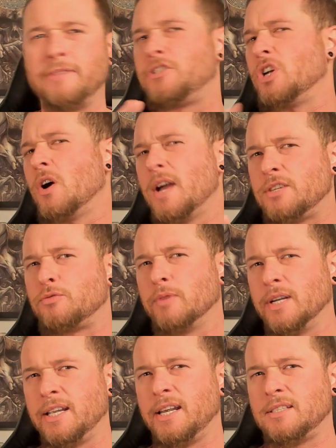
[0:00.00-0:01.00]
if giants
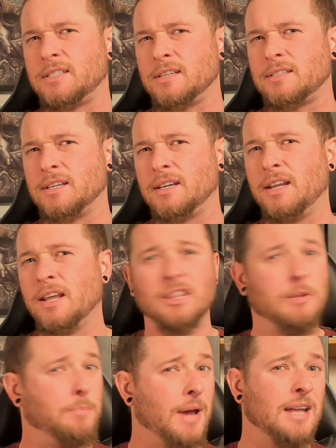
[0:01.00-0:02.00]
really existed,
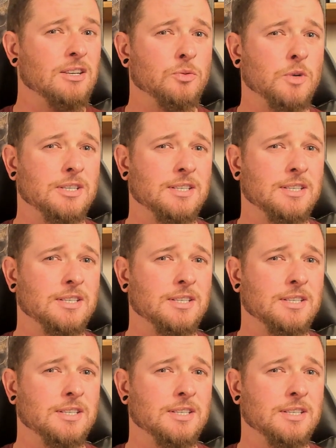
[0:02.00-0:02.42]
the patterns we